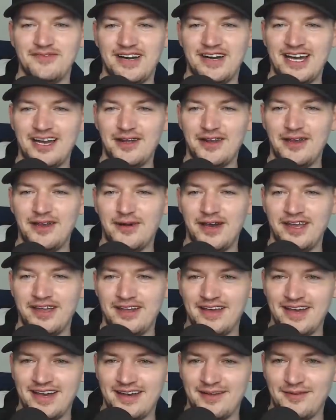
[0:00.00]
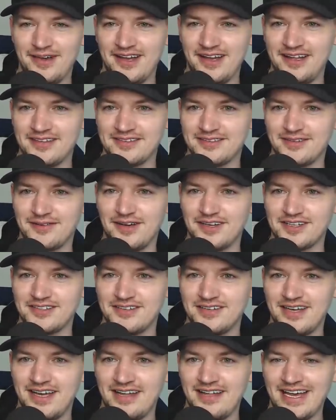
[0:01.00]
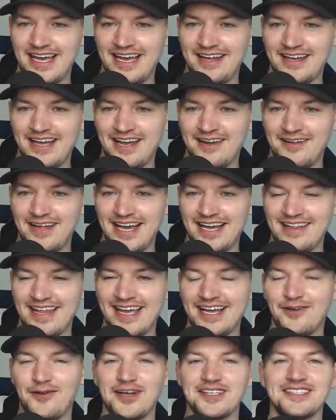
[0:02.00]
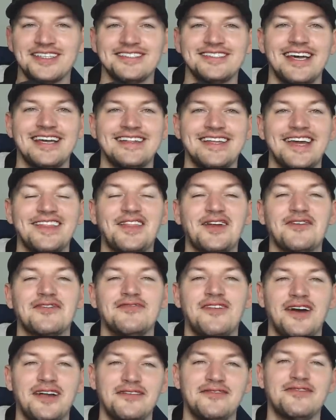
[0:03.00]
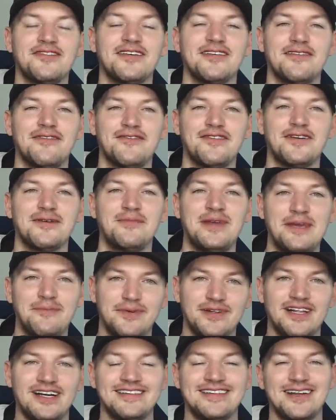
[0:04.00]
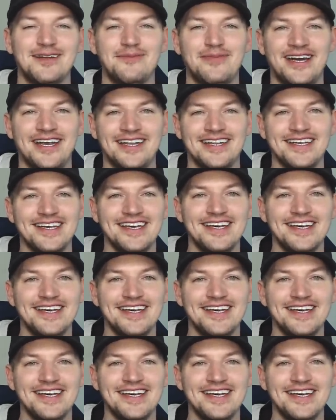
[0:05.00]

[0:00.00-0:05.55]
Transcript: I don't just, even want you to, I don't want you to answer the question. I I, yeah, I, I yeah. like questions like that. They're fun for for people out there, but.